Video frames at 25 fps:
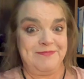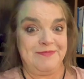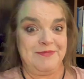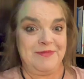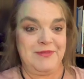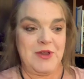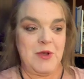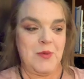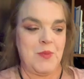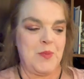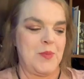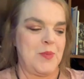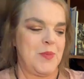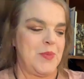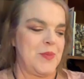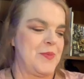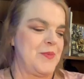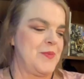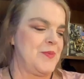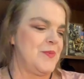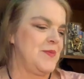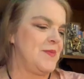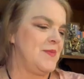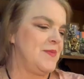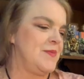Nope.
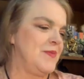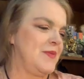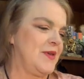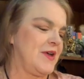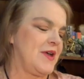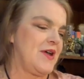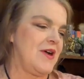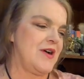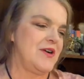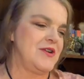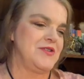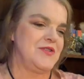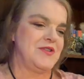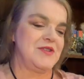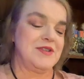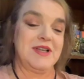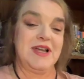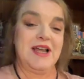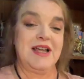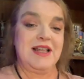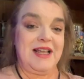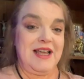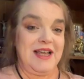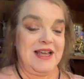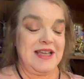The cards
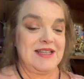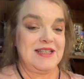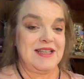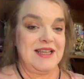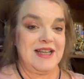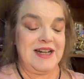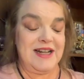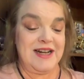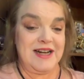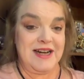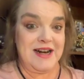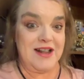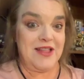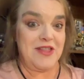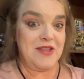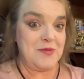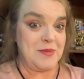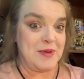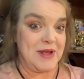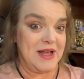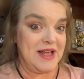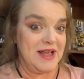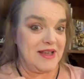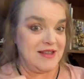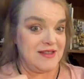reside, like I said, in another
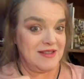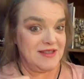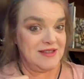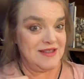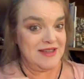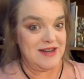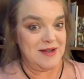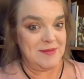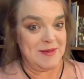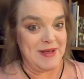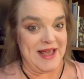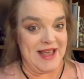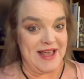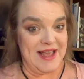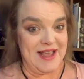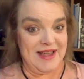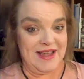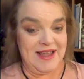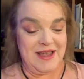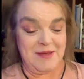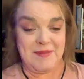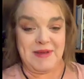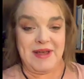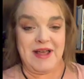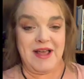box, in a
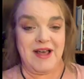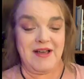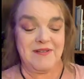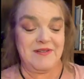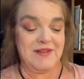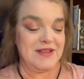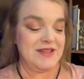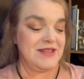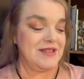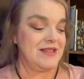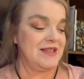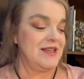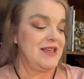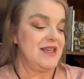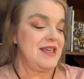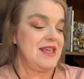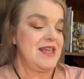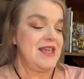bag, in my office.